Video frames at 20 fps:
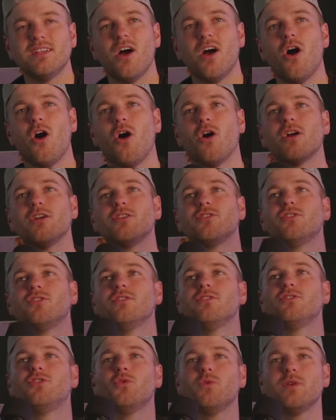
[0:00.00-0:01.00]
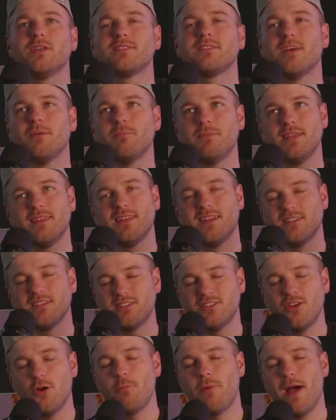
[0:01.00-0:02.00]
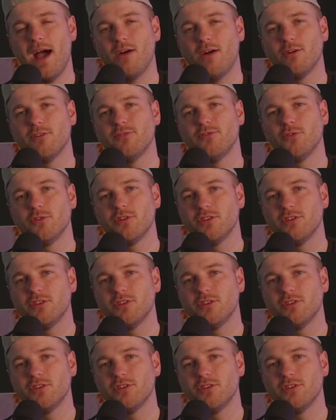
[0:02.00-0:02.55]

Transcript: are doing something that is so powerful.